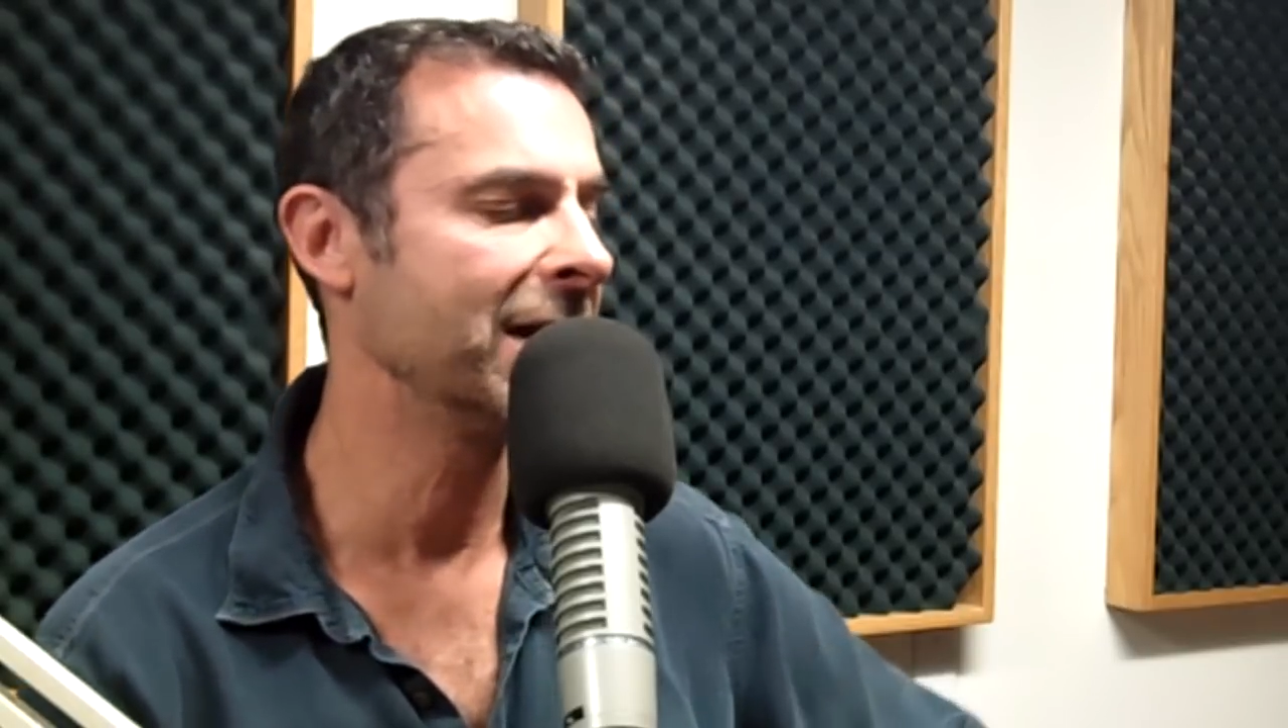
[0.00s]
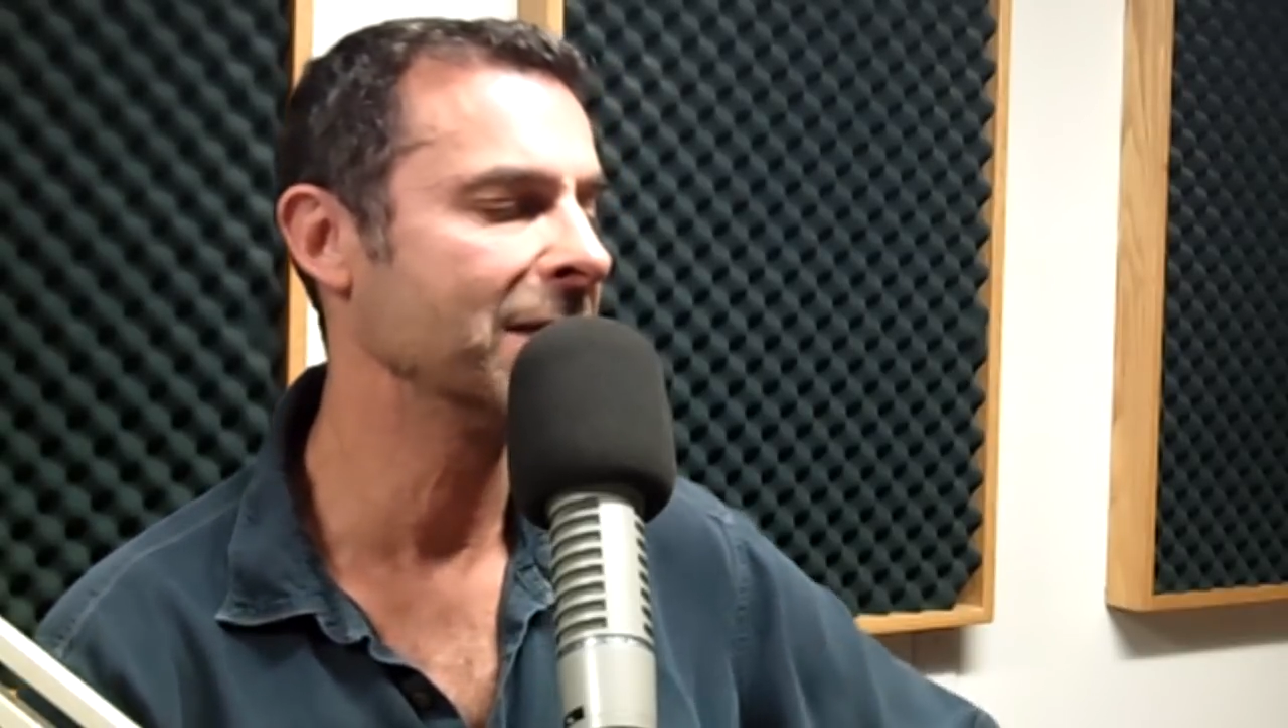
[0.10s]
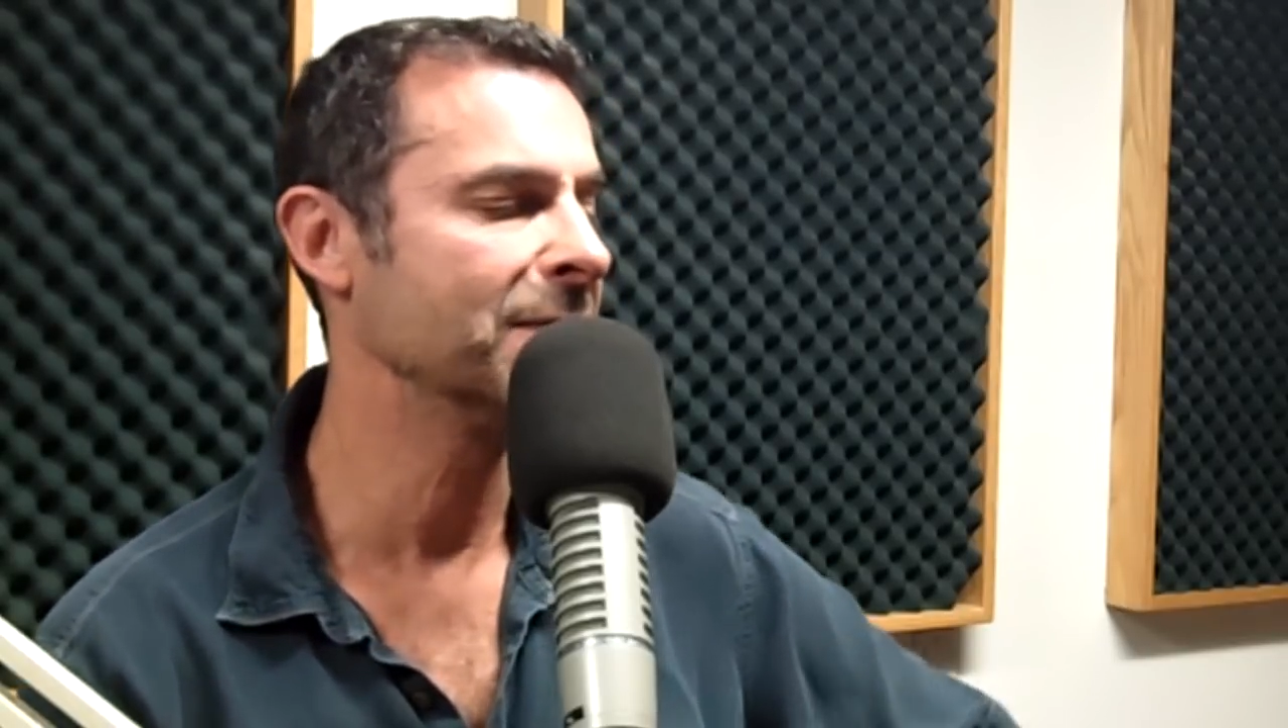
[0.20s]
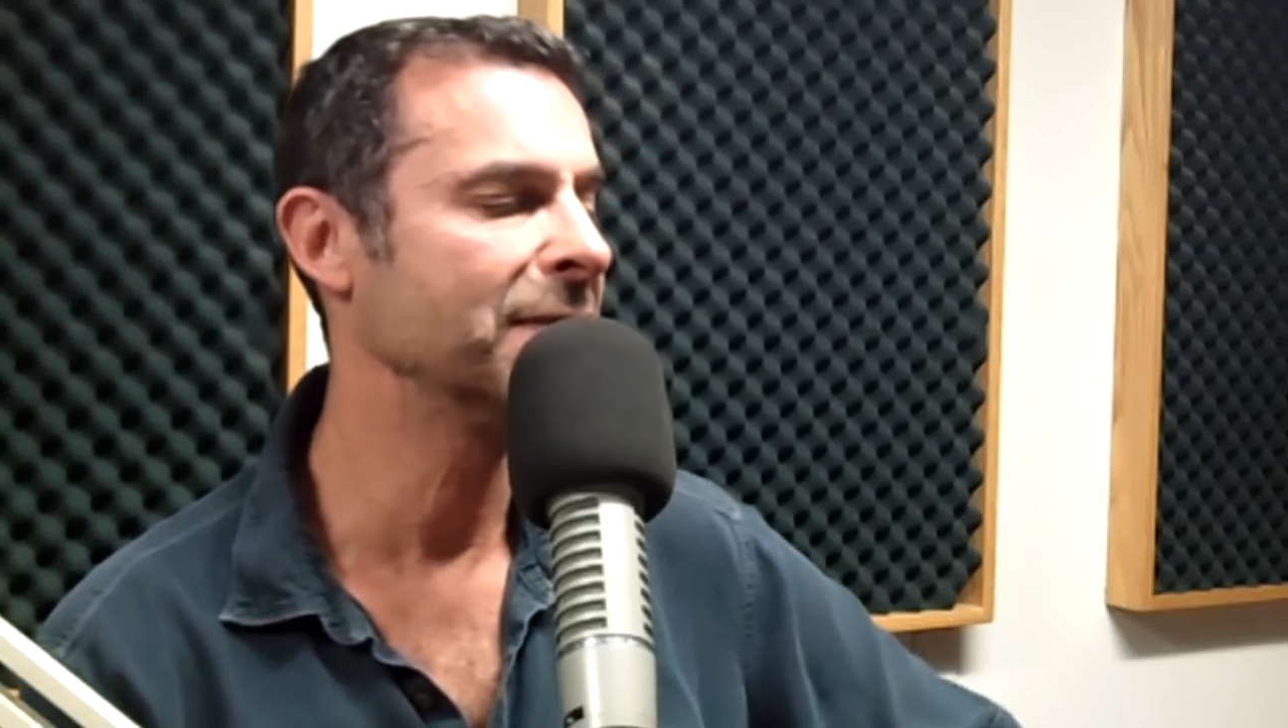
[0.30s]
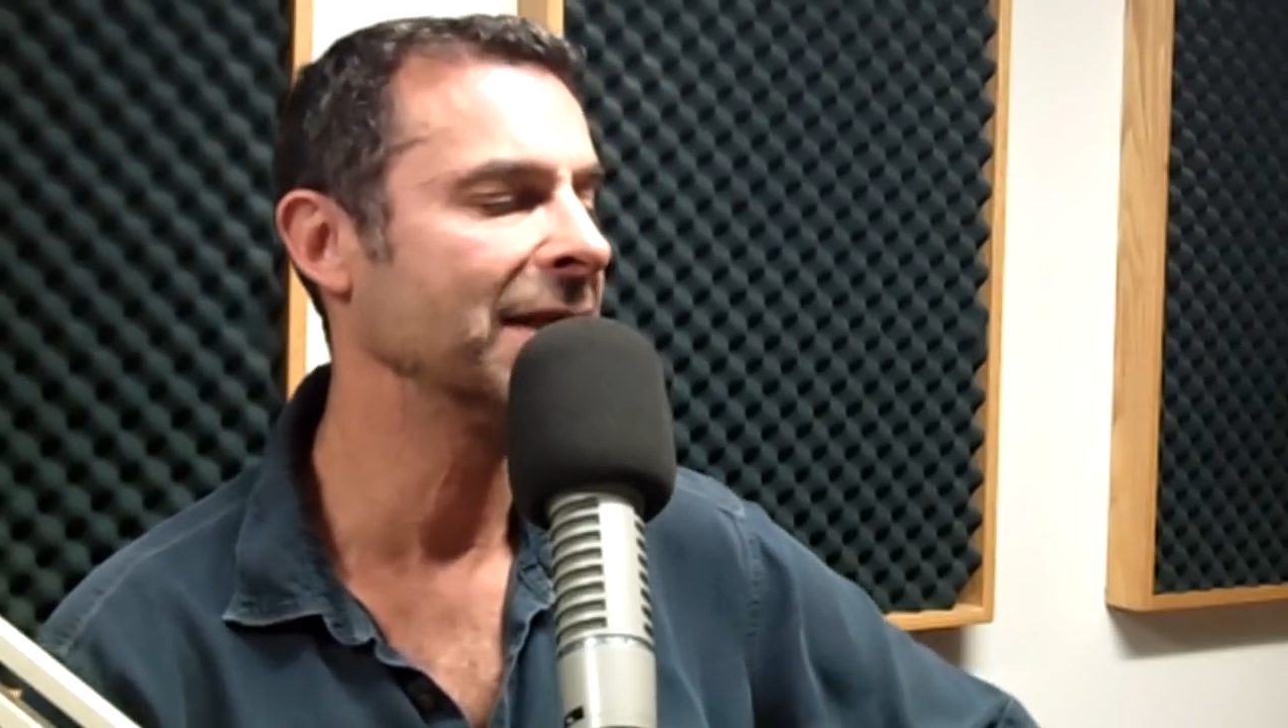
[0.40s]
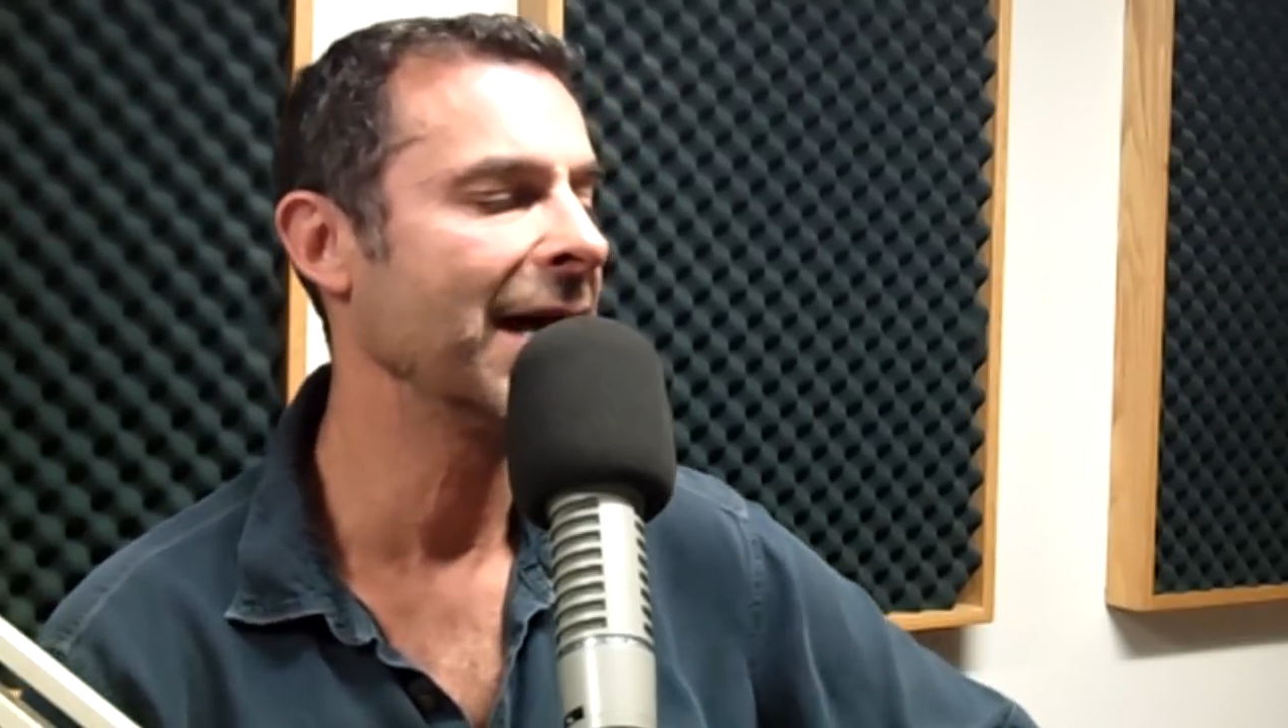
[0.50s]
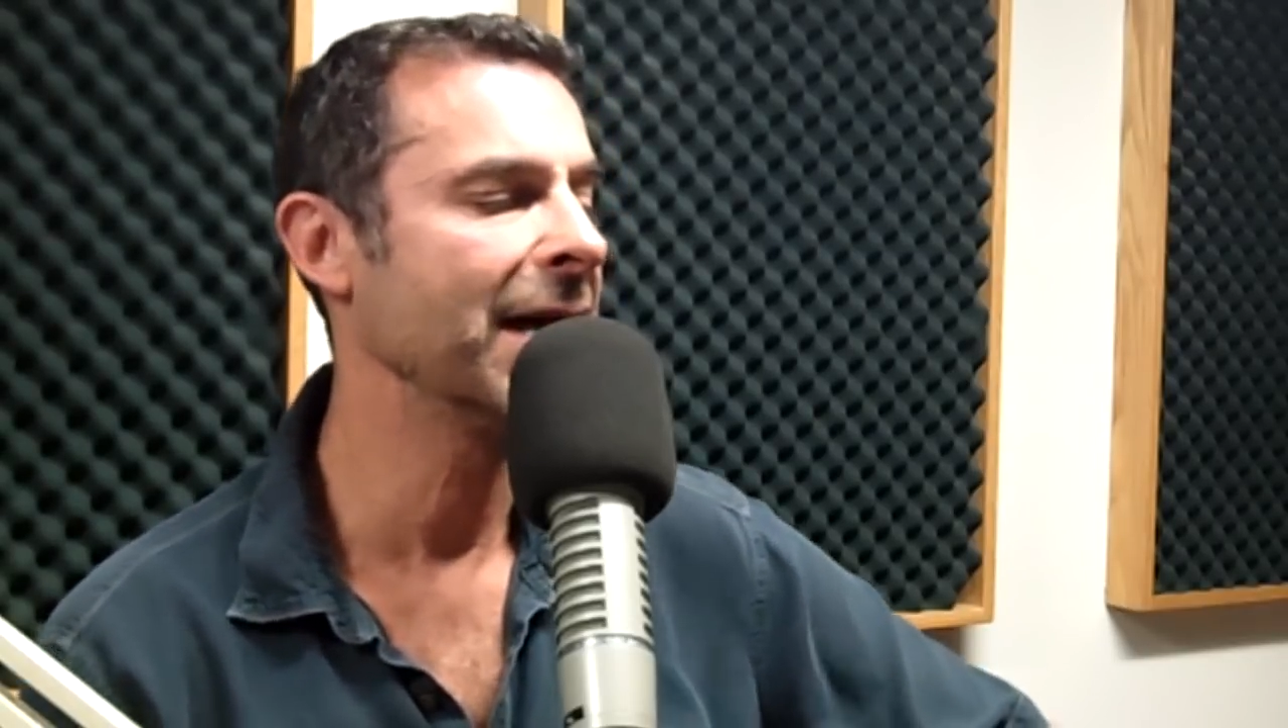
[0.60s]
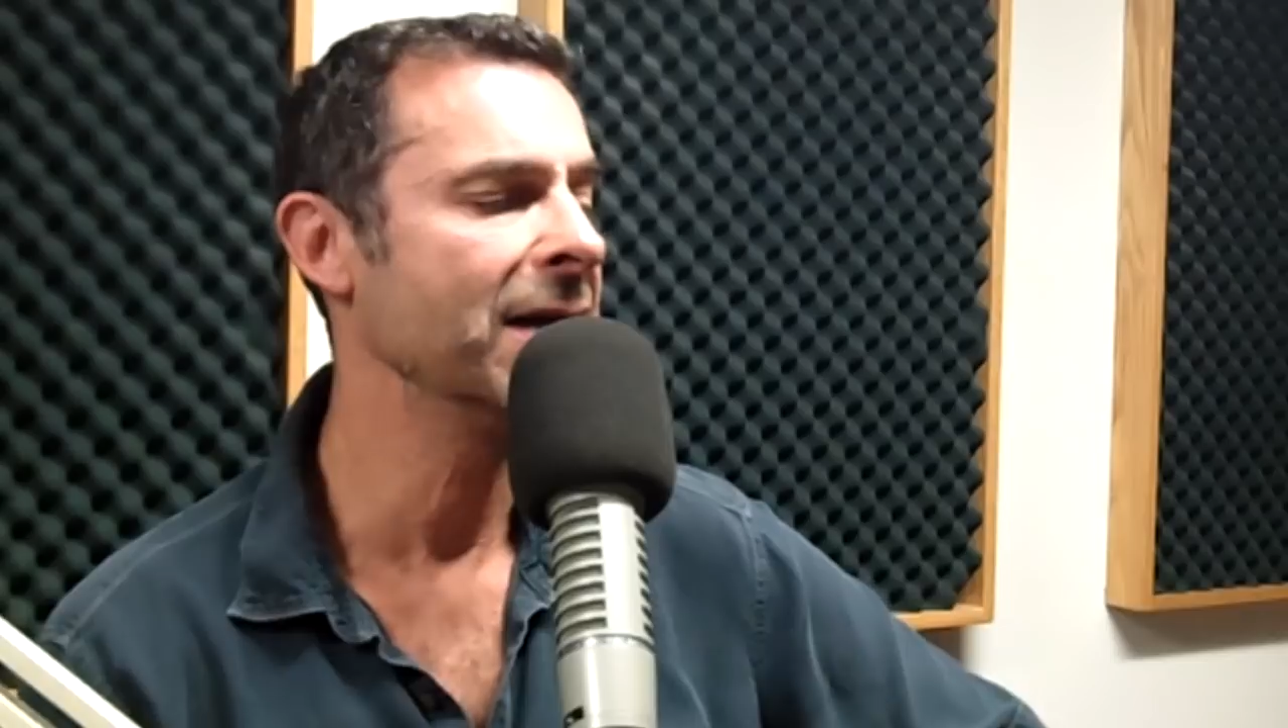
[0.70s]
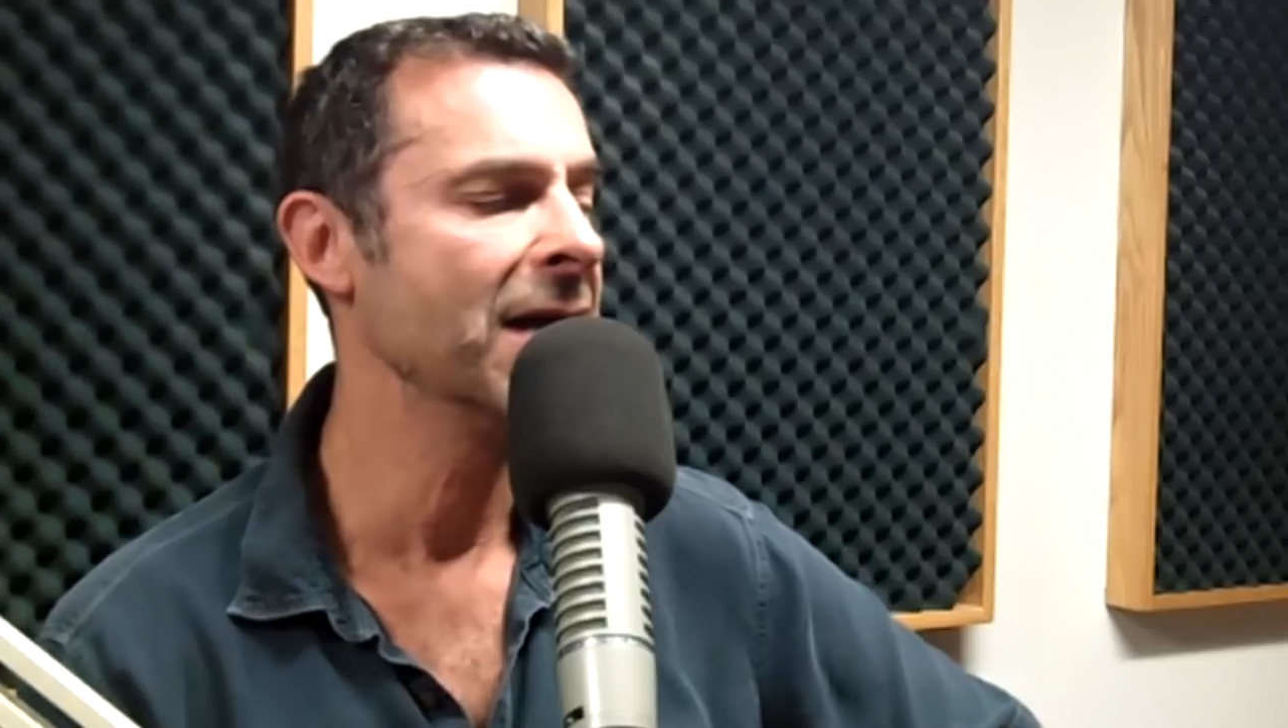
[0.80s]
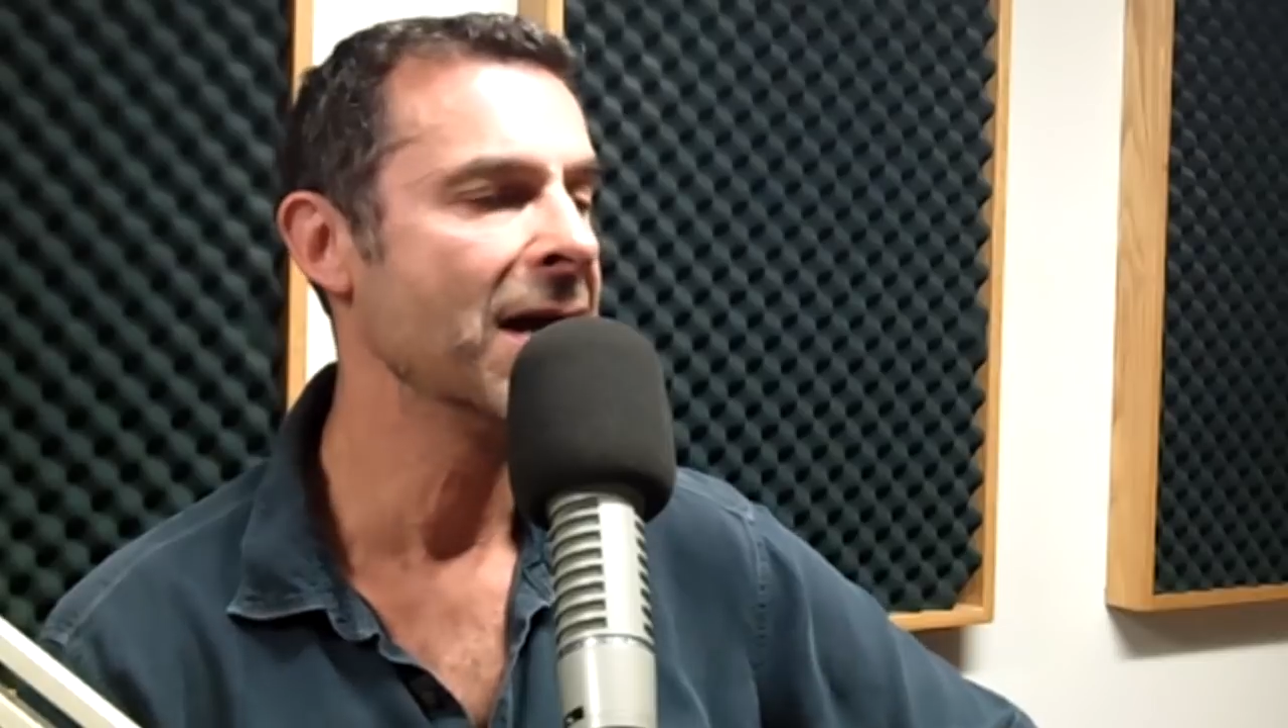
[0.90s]
can
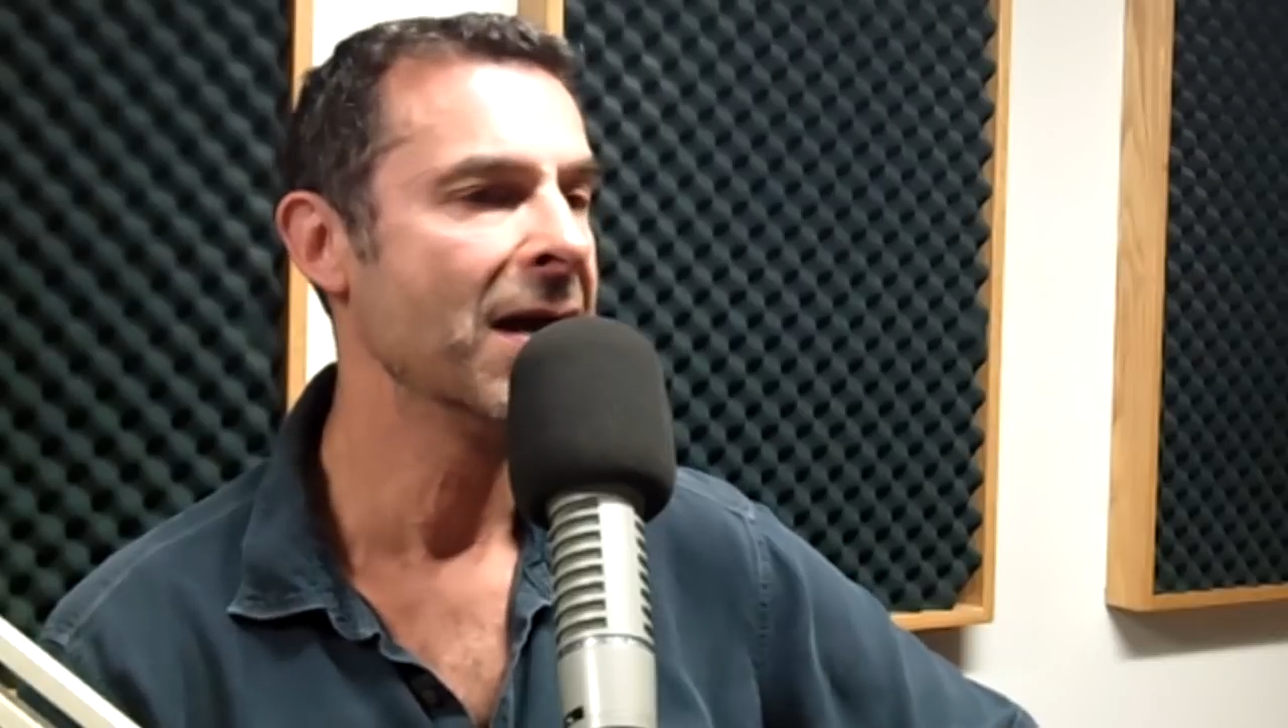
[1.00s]
play